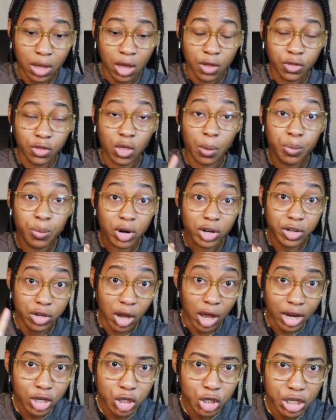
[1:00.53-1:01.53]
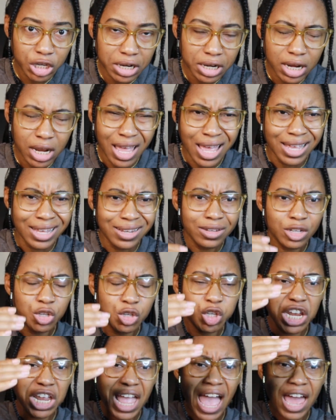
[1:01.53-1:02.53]
the production.
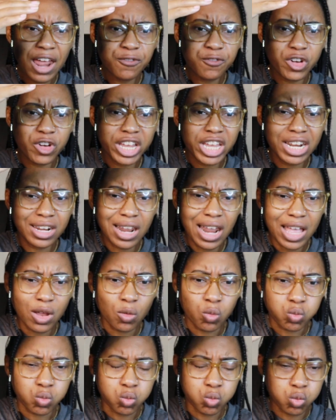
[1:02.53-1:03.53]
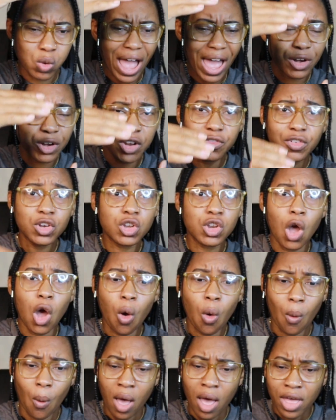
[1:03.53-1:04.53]
She had freaking, like, I don't even
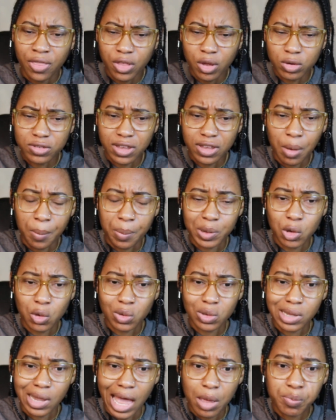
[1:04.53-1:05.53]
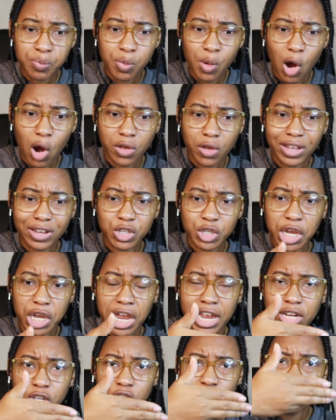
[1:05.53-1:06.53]
know. There was like a blue light bar that
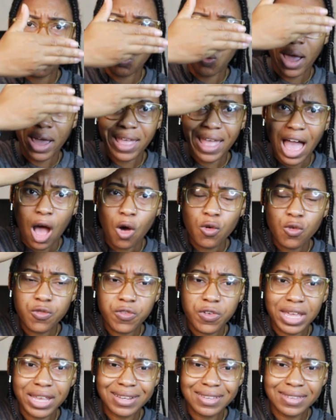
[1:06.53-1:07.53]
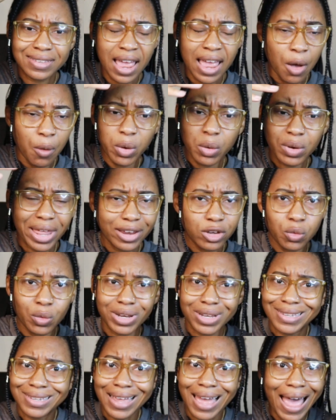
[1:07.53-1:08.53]
changed the white outfits. We were like
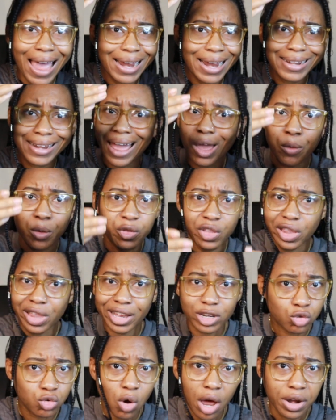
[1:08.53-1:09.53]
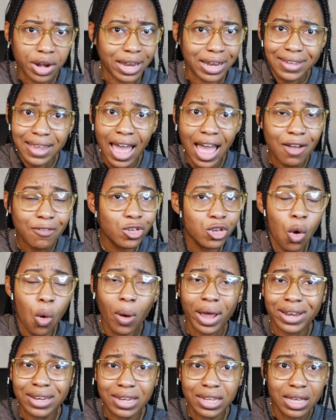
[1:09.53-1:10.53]
doing tie-dye with electronics. I have
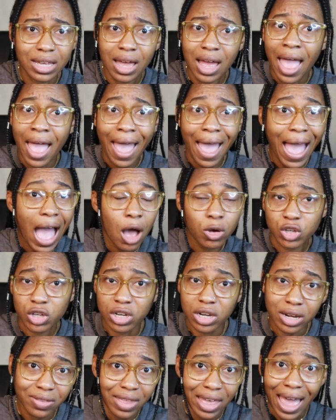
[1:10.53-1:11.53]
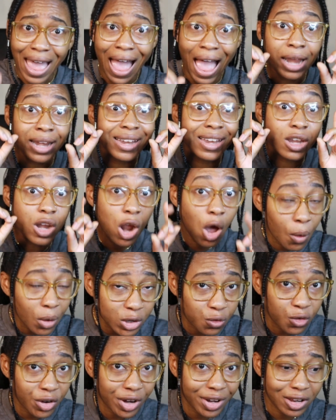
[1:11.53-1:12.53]
no idea how she did that. I know
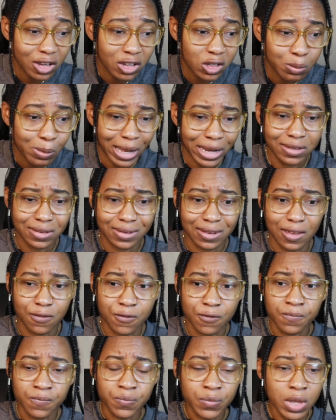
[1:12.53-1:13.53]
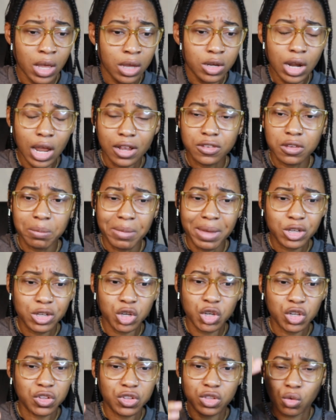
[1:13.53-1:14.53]
it's freaking expensive. Not to
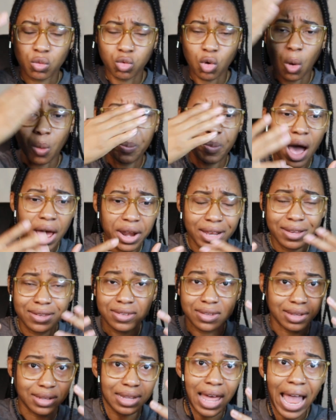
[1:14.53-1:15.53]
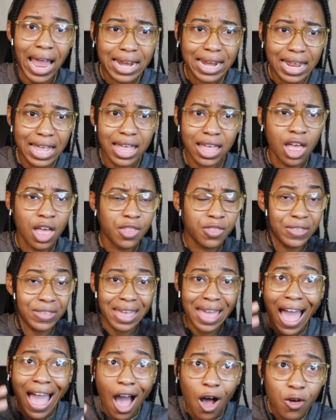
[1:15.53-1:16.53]
mention just the robotics, the lighting,
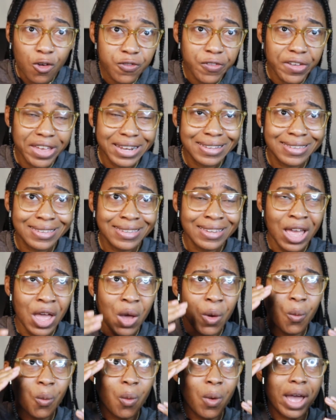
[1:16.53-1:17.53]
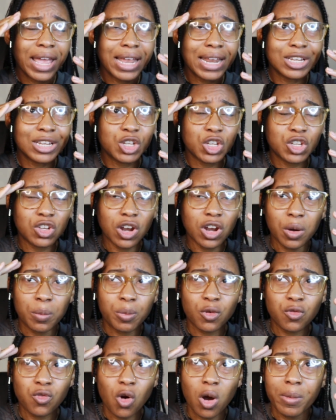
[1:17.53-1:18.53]
the outfits. When she started
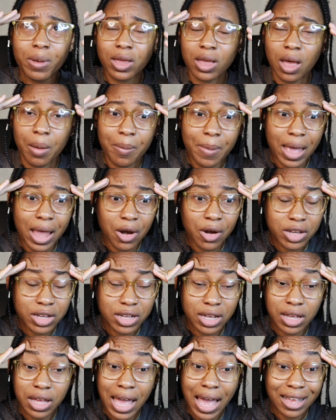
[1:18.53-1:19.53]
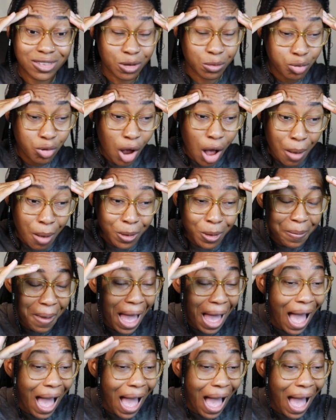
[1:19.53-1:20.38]
performing America Has a Problem,